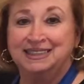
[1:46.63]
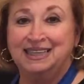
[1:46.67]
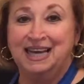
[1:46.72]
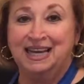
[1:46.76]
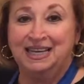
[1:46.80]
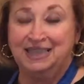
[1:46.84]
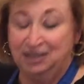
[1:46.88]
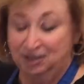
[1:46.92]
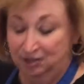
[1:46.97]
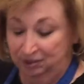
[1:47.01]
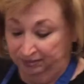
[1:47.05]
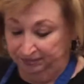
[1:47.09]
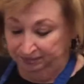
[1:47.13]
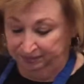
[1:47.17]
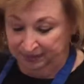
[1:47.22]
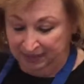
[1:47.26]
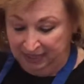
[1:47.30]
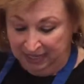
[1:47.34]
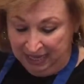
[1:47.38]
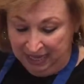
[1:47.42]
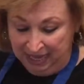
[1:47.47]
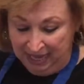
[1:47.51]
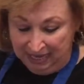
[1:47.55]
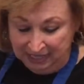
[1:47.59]
I know.
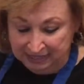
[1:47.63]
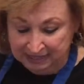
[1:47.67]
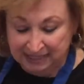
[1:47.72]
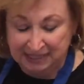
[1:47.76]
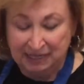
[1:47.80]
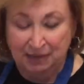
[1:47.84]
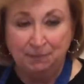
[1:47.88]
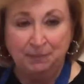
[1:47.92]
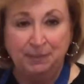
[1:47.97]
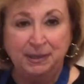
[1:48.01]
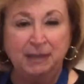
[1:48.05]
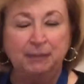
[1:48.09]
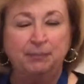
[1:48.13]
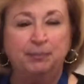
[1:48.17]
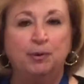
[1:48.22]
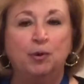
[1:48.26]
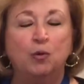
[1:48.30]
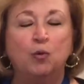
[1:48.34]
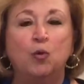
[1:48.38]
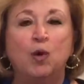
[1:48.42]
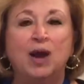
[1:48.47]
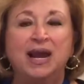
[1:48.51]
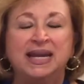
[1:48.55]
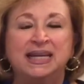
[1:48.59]
Some
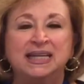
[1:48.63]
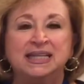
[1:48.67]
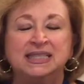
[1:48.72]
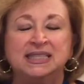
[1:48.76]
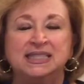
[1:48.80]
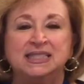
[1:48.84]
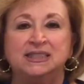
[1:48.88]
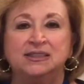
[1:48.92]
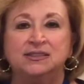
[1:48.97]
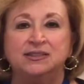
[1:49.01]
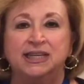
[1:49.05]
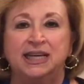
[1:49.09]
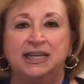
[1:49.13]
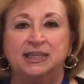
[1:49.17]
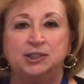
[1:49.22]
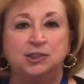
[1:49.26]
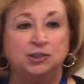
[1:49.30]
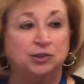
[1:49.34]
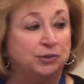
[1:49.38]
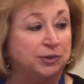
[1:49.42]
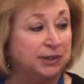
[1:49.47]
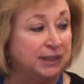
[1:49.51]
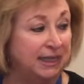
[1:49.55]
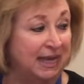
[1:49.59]
people wait until they
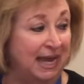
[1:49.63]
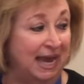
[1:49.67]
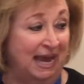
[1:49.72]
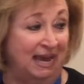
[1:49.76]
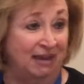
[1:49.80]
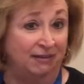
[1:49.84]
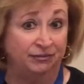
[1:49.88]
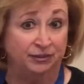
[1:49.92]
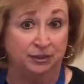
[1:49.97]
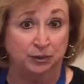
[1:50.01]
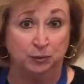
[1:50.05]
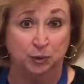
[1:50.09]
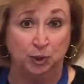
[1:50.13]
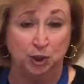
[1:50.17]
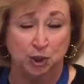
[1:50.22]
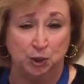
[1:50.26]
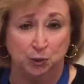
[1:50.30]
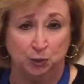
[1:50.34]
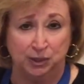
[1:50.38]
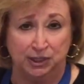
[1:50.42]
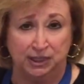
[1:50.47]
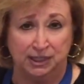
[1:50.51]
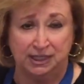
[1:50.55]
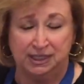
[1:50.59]
do it
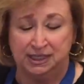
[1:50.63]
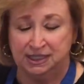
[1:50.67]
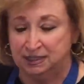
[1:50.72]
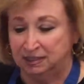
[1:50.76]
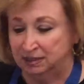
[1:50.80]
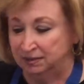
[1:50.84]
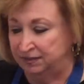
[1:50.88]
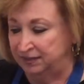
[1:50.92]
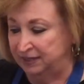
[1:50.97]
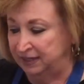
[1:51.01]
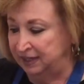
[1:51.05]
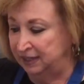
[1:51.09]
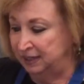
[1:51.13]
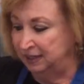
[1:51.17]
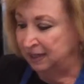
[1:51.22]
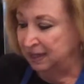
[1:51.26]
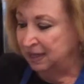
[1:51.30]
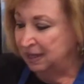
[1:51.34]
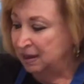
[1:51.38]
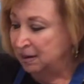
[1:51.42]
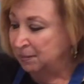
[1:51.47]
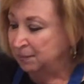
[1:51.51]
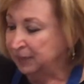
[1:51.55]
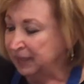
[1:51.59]
afterwards with the stuffing,
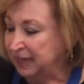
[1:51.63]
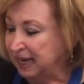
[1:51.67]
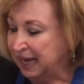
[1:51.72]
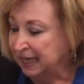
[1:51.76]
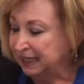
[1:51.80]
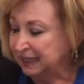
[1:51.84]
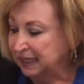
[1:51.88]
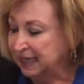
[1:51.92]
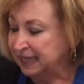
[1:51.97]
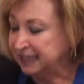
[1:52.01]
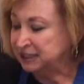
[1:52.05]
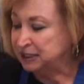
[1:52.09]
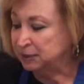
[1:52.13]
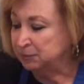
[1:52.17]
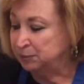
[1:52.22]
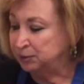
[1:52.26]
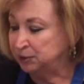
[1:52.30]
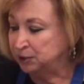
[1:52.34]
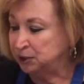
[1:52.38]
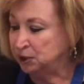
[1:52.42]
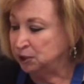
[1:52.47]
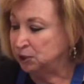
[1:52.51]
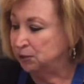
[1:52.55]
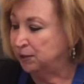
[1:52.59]
but I like to
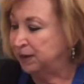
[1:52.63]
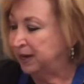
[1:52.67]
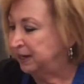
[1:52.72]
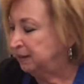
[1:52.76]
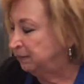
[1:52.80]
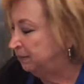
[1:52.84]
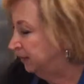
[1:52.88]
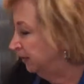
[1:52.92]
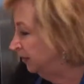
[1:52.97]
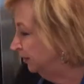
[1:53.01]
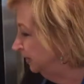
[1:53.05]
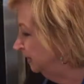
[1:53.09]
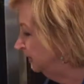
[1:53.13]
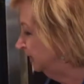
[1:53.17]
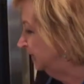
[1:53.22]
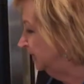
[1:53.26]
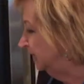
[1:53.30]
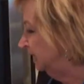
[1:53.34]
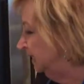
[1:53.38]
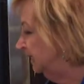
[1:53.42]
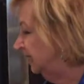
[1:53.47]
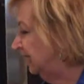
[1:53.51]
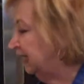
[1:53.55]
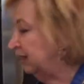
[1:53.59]
put the cranberries
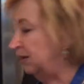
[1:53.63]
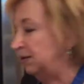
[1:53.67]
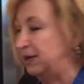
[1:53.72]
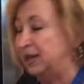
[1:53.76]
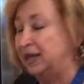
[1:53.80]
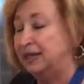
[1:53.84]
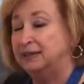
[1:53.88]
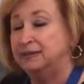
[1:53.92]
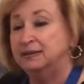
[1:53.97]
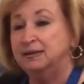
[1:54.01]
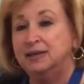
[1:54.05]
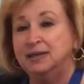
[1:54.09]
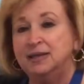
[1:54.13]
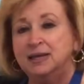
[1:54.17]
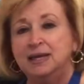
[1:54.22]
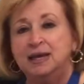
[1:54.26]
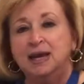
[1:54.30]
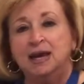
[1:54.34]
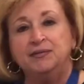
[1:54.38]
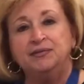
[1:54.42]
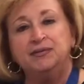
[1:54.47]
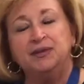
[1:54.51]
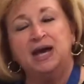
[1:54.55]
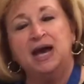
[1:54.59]
in now. And
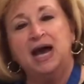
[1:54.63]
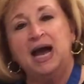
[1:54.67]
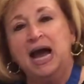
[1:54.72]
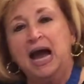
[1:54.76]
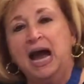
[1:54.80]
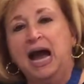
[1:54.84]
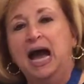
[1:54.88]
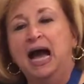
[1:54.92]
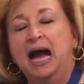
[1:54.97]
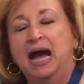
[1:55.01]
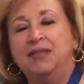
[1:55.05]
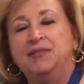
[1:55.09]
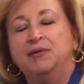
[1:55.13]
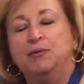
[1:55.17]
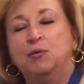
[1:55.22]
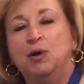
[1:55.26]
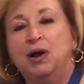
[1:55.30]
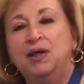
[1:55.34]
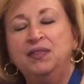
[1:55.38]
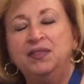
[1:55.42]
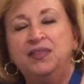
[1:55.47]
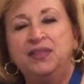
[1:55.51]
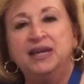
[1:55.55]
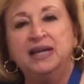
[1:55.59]
the
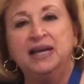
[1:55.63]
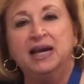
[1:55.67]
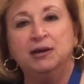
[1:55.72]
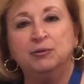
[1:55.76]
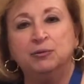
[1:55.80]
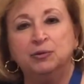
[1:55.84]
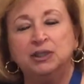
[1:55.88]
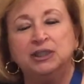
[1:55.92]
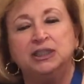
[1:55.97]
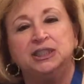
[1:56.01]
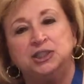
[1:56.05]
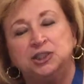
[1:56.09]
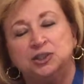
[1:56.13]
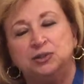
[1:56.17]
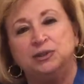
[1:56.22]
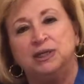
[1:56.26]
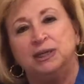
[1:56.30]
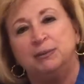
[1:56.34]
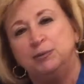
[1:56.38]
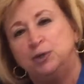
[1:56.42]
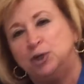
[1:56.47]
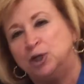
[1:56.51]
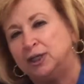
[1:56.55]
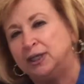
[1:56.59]
one thing I really do when
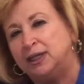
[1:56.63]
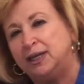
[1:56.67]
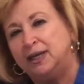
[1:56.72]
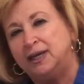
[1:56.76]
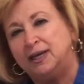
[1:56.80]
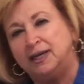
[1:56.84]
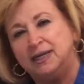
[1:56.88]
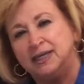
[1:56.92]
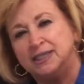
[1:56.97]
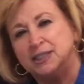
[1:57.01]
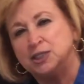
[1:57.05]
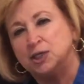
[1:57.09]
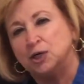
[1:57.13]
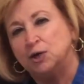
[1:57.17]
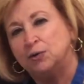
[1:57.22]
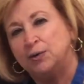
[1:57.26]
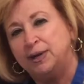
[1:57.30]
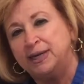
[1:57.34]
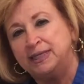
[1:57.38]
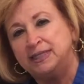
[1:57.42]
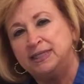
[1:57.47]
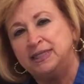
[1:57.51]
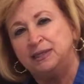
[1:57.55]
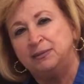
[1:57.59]
I'm cooking, and it's a
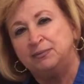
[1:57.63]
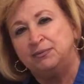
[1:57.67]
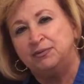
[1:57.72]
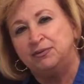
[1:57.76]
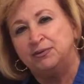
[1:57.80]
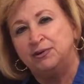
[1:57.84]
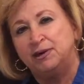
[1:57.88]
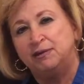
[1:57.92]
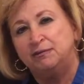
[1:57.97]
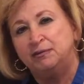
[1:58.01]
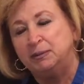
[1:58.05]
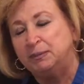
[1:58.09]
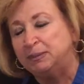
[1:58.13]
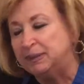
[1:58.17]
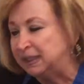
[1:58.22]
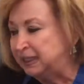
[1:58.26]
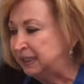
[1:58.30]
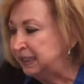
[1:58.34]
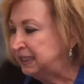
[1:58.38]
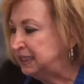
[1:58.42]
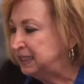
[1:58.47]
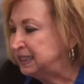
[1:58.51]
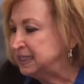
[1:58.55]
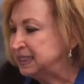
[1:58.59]
great tip for everybody,
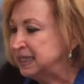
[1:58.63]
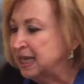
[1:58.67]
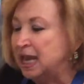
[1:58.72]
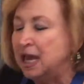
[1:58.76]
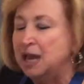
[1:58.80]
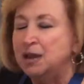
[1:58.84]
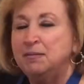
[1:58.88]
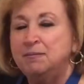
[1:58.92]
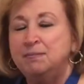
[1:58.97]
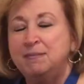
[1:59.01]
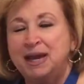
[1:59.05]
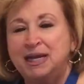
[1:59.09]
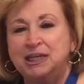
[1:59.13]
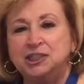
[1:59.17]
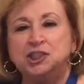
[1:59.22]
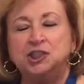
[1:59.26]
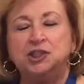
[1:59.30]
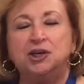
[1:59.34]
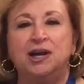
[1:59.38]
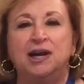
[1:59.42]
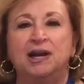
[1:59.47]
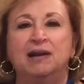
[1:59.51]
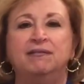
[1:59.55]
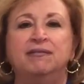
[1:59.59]
is
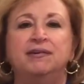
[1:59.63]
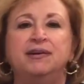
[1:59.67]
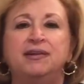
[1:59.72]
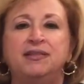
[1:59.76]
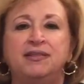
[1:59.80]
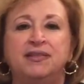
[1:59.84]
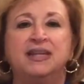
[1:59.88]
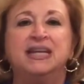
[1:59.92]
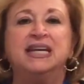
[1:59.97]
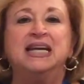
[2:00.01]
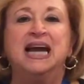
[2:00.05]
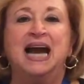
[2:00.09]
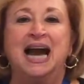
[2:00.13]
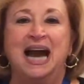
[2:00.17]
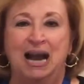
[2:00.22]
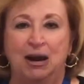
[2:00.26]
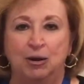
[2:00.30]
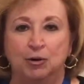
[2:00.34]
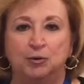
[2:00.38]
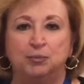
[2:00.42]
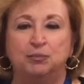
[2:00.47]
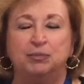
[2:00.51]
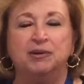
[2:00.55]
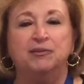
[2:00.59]
measure everything
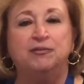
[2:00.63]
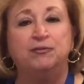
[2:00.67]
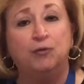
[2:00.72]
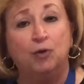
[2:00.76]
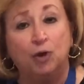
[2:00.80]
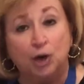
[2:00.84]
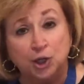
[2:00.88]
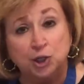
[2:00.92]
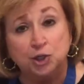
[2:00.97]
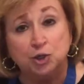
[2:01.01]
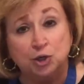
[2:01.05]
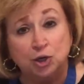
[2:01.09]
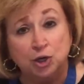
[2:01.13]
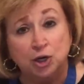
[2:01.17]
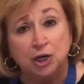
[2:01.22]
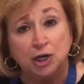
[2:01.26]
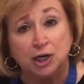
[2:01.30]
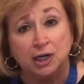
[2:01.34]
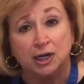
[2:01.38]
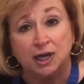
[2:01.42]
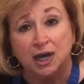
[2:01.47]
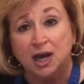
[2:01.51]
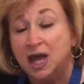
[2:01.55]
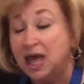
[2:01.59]
out before you
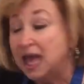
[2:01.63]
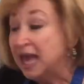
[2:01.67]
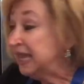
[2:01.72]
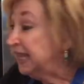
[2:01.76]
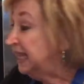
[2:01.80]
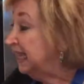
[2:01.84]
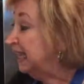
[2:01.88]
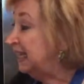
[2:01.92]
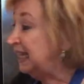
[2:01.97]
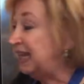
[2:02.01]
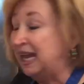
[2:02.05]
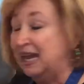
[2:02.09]
cook. Get